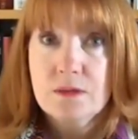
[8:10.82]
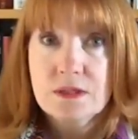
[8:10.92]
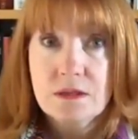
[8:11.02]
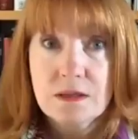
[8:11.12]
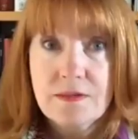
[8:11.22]
go
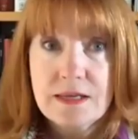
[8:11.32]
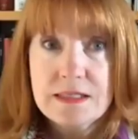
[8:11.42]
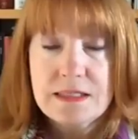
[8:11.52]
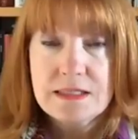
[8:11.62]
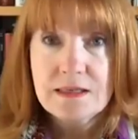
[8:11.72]
to all of
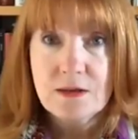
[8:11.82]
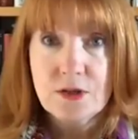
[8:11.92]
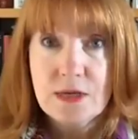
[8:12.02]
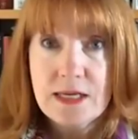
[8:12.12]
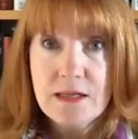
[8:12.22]
that detail?
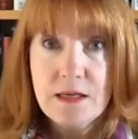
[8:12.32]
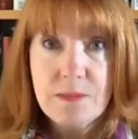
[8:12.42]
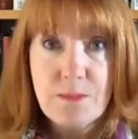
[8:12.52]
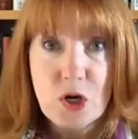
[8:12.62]
You're killing me,